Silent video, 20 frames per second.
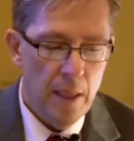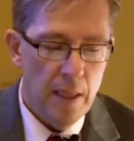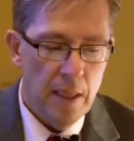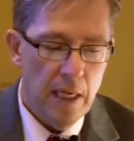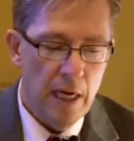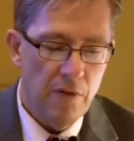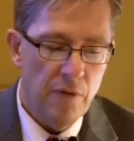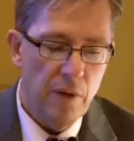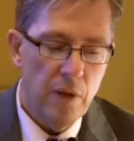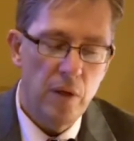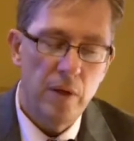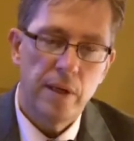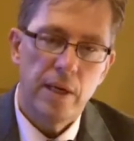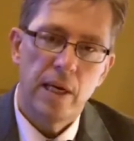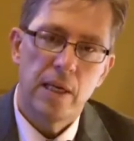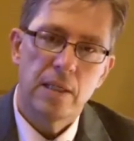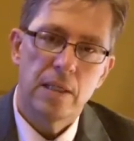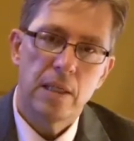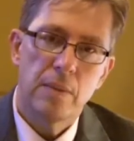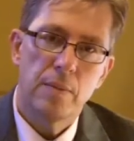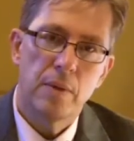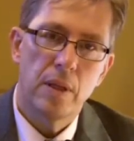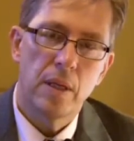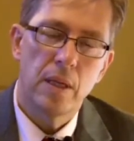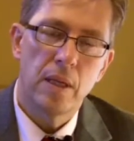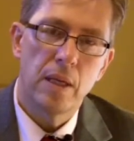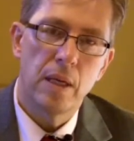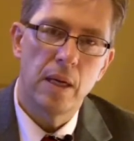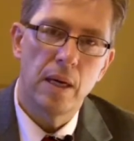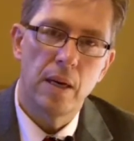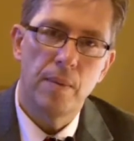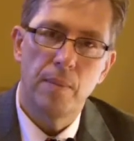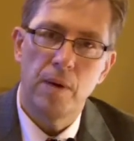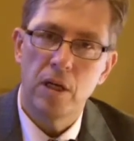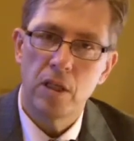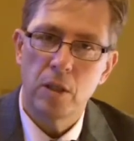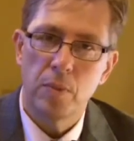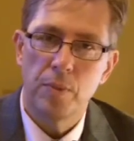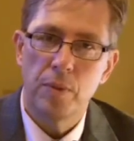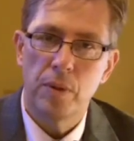Now, if we look at some of the
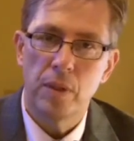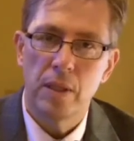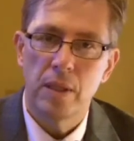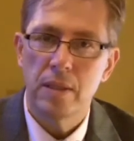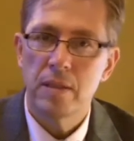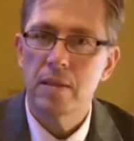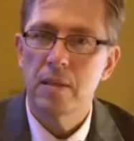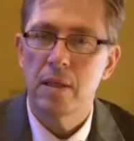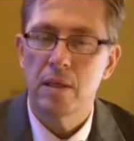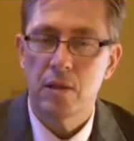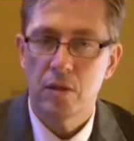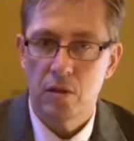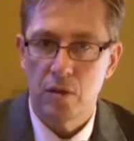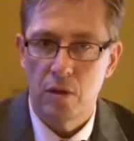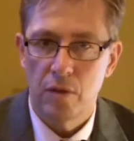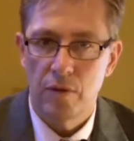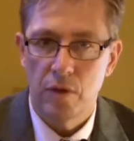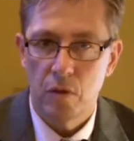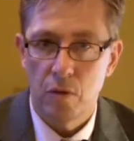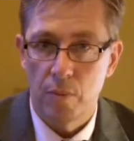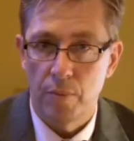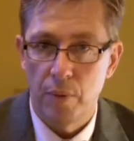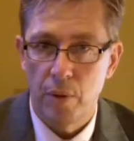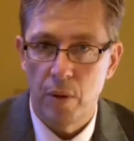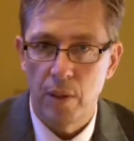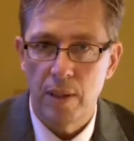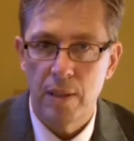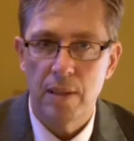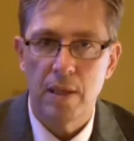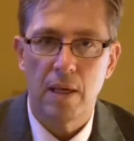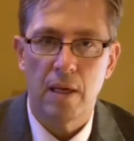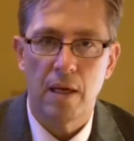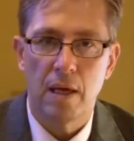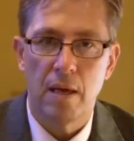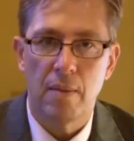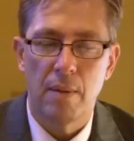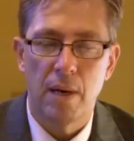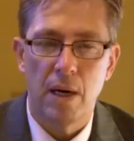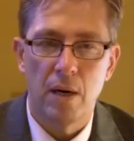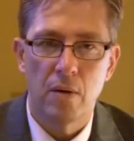multiple listing service reports that
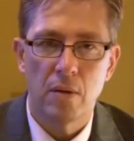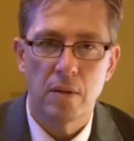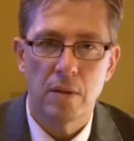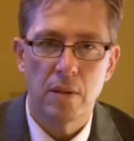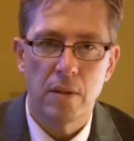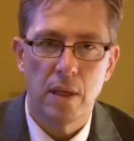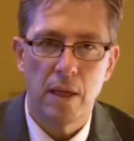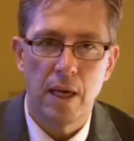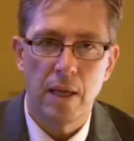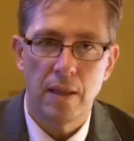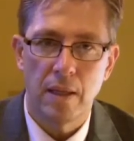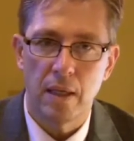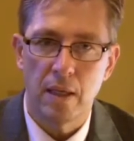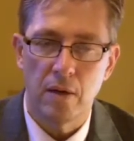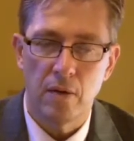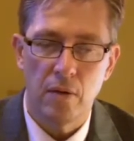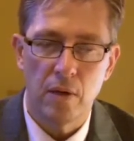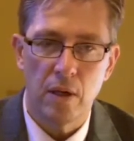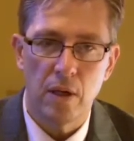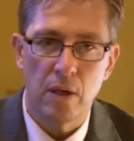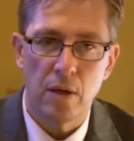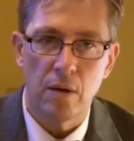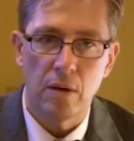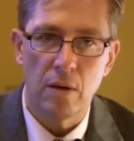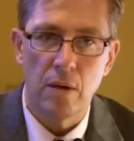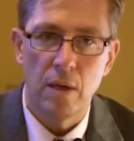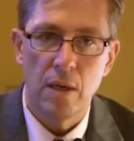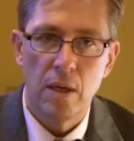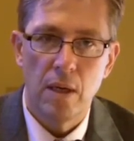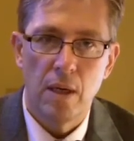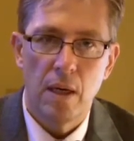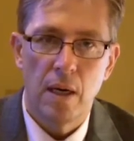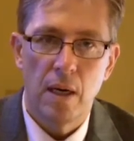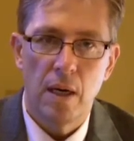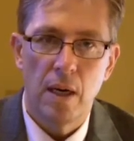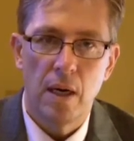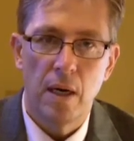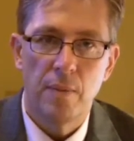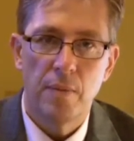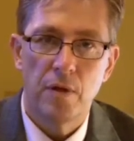came out at the end of the year,
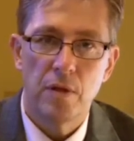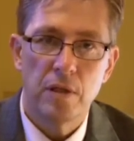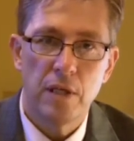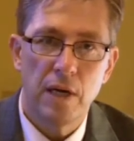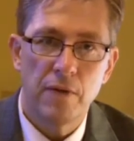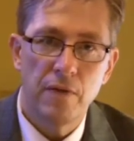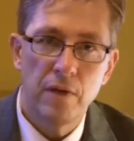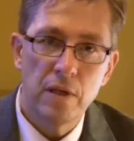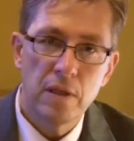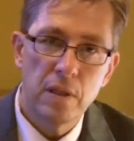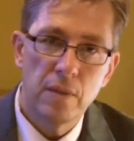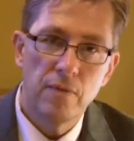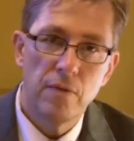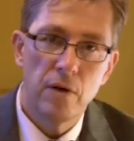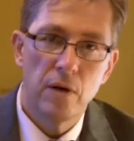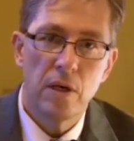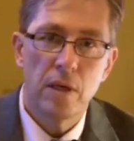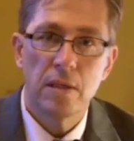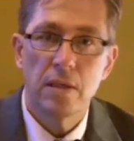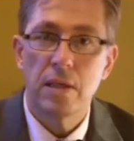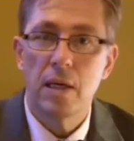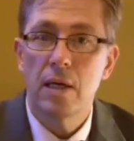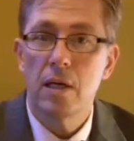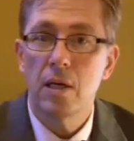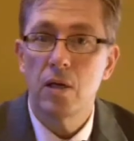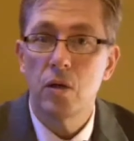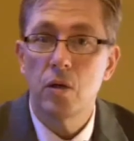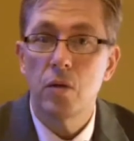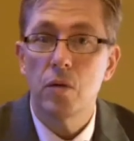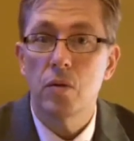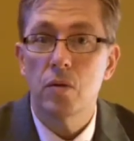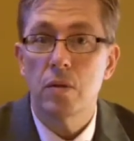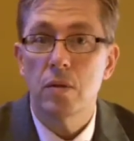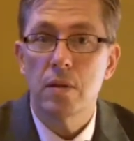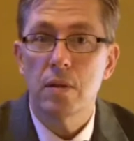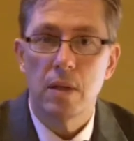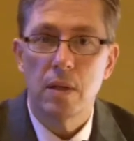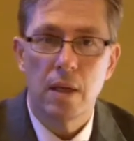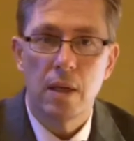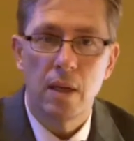there's definitely some very exciting
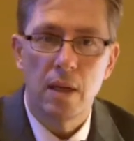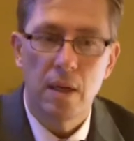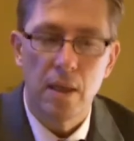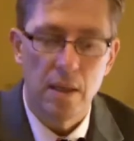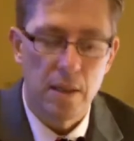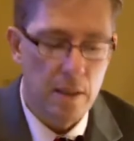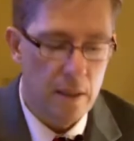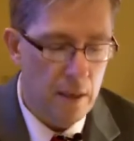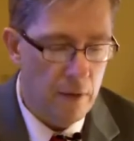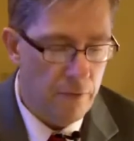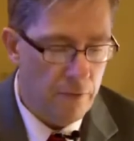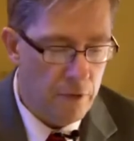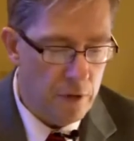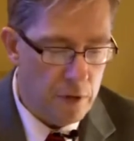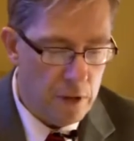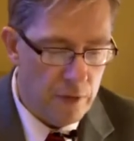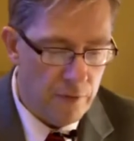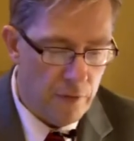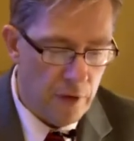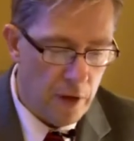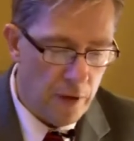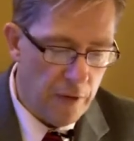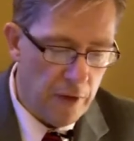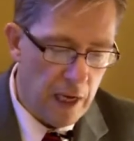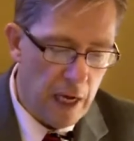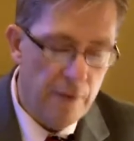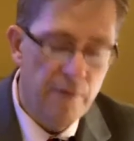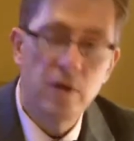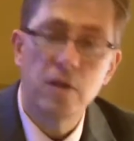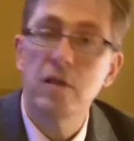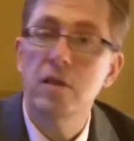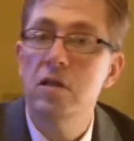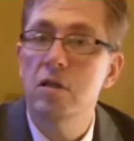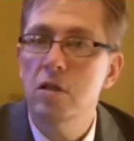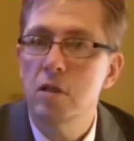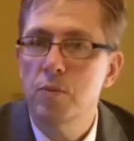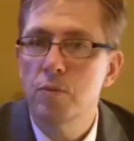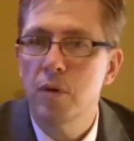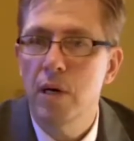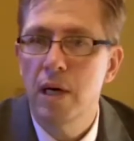news. And first of all, the average
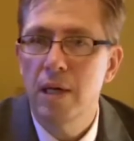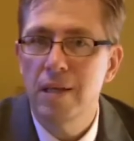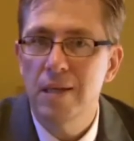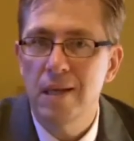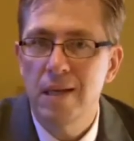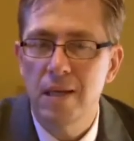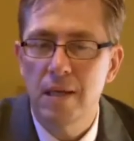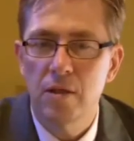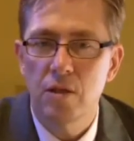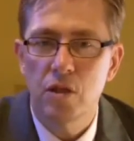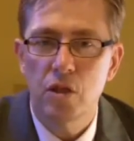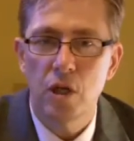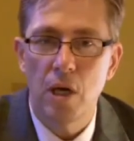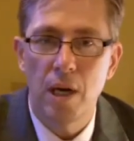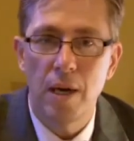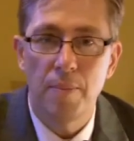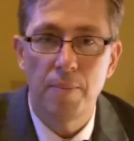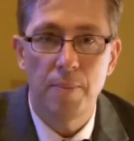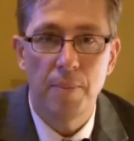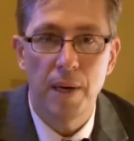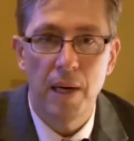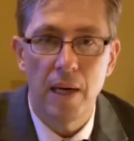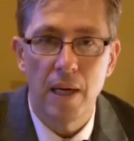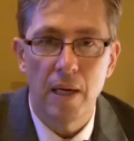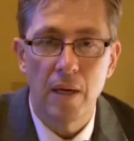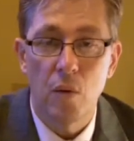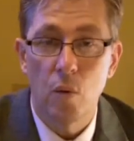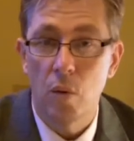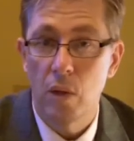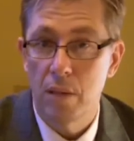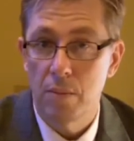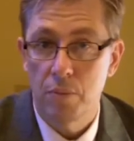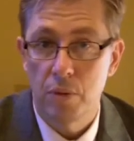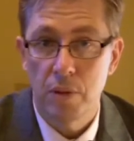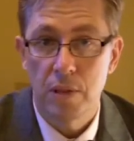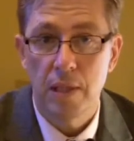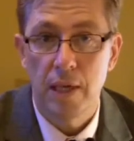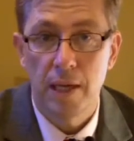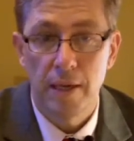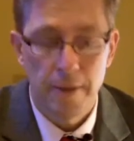sales price inched up by
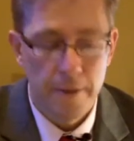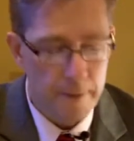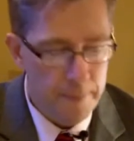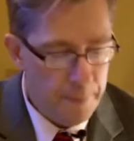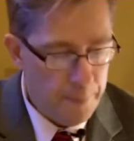1%.